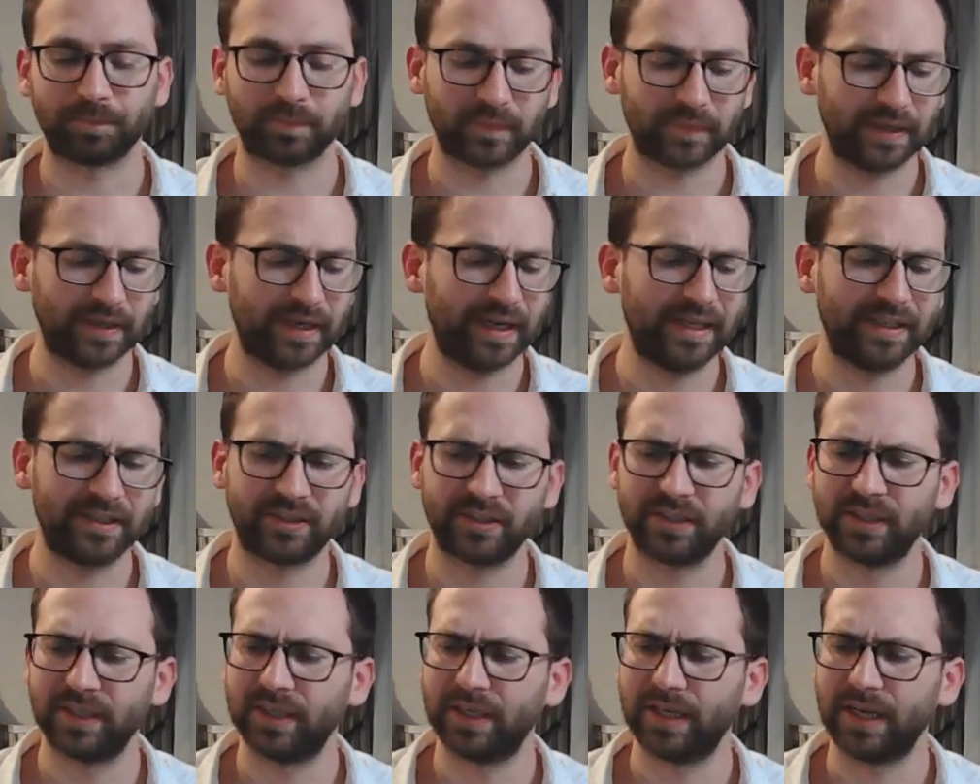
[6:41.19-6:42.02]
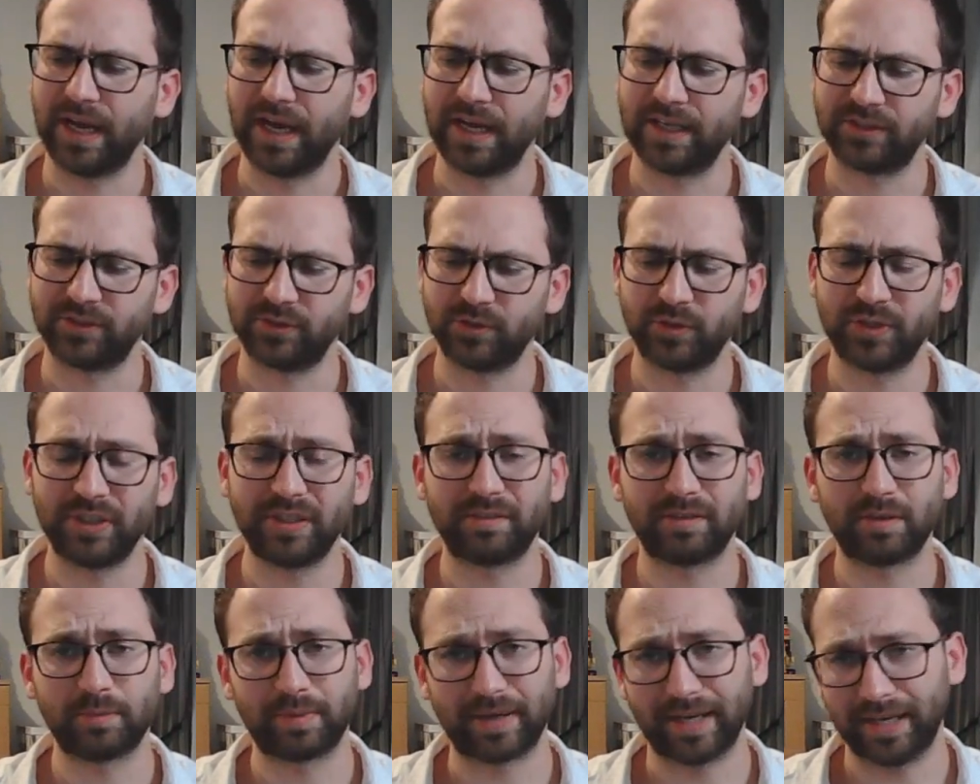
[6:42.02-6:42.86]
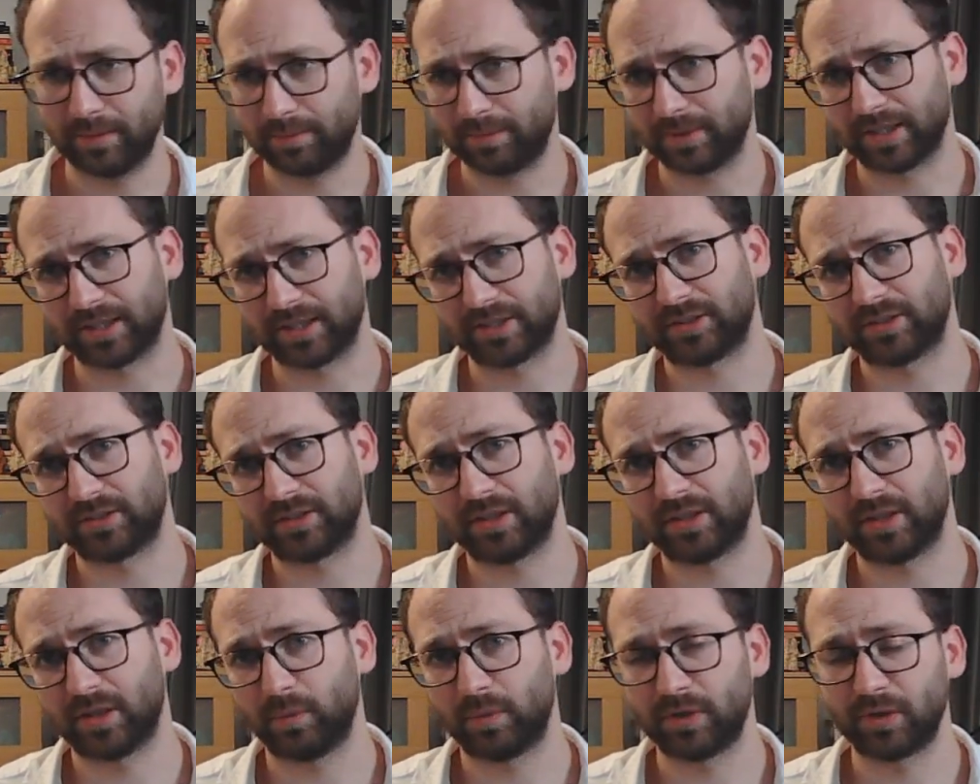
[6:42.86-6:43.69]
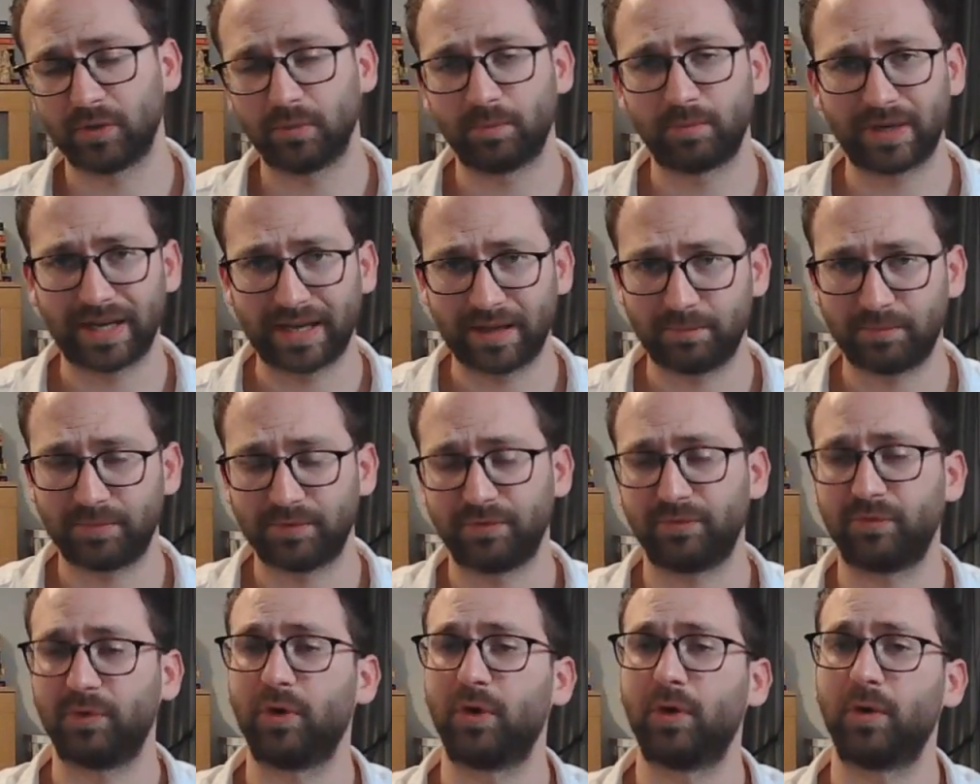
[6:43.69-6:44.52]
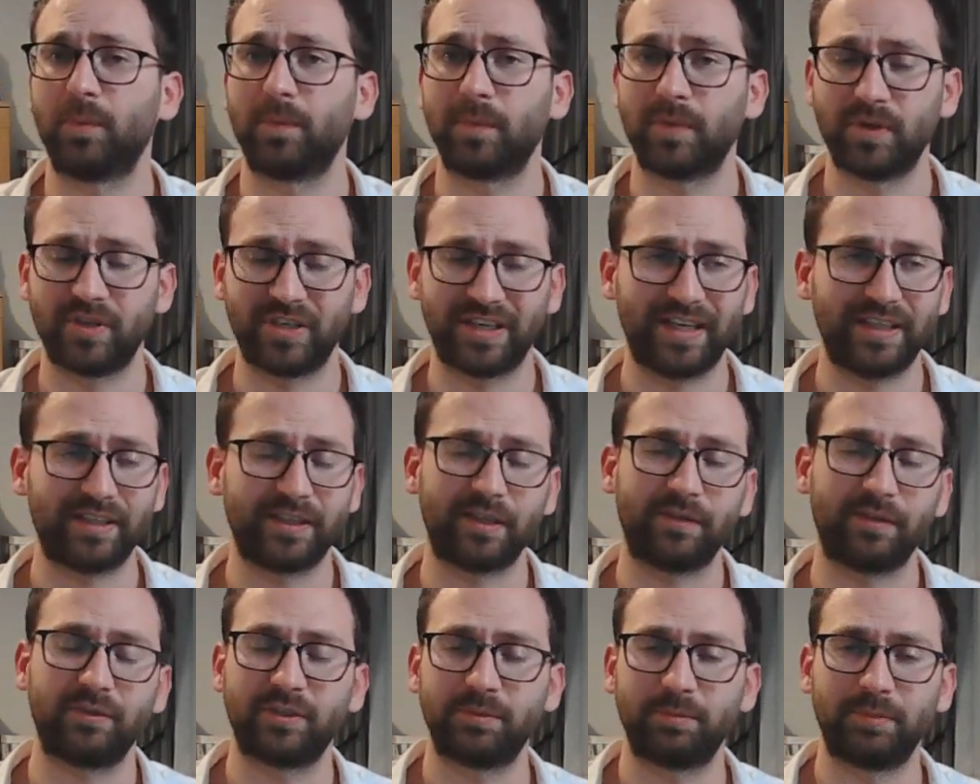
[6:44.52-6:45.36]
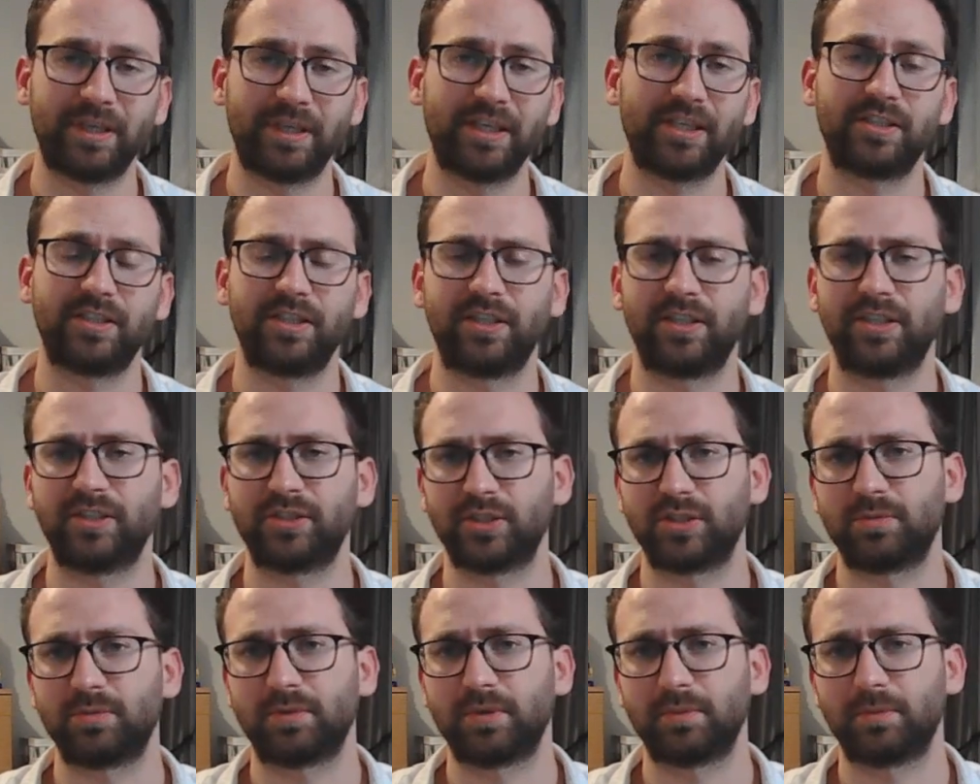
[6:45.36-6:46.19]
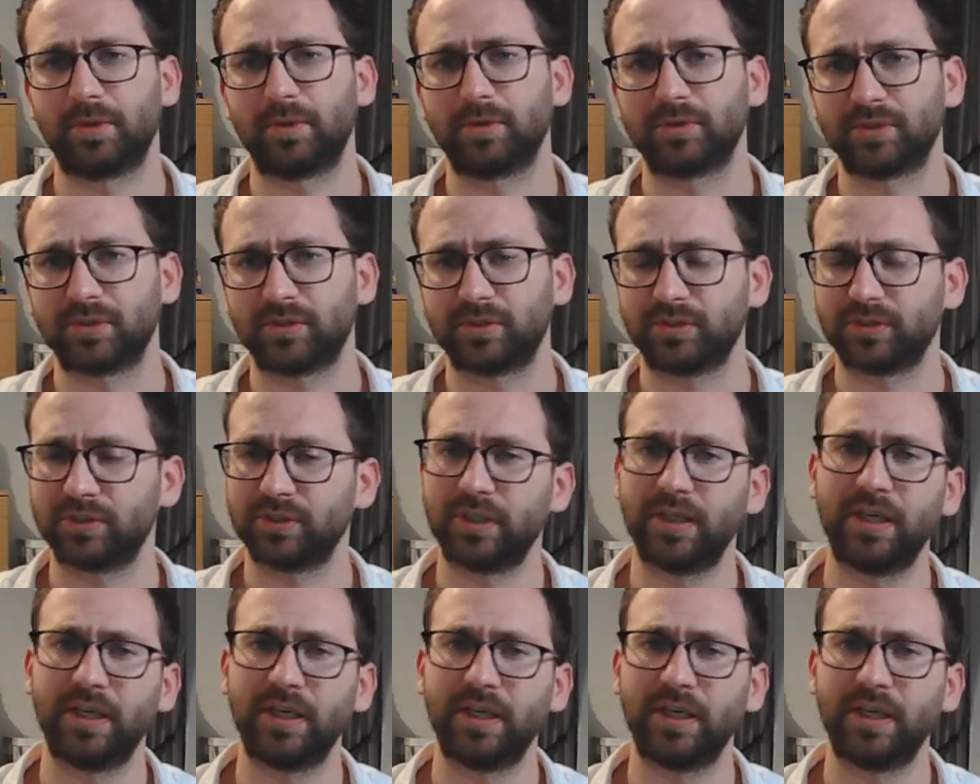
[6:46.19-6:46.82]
And as you read the papers, when you prep for writing these PhD research proposals,